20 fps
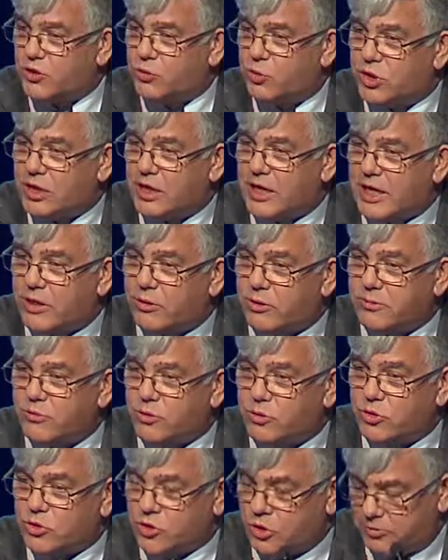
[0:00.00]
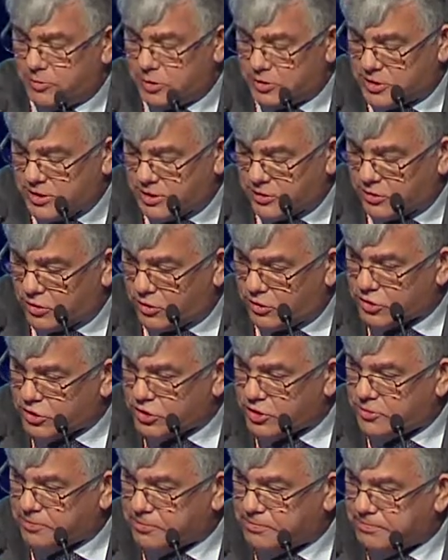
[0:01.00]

would allow him to adopt the technology.